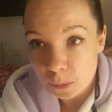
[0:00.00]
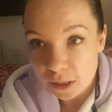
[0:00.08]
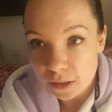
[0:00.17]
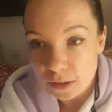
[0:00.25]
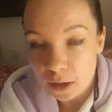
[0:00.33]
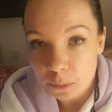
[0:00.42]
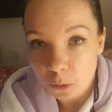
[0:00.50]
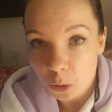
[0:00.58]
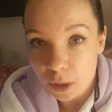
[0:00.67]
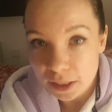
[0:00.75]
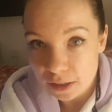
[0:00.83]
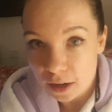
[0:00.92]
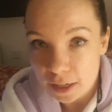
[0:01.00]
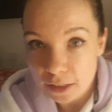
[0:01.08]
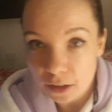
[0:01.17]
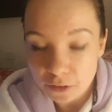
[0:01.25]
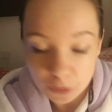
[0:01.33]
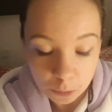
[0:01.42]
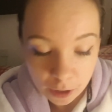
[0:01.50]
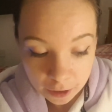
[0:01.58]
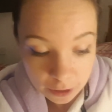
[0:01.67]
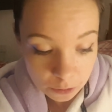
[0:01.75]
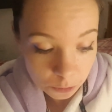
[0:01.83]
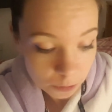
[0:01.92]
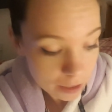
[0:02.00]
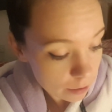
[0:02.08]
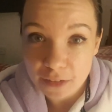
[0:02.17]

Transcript: because I'm quite tired after working all week.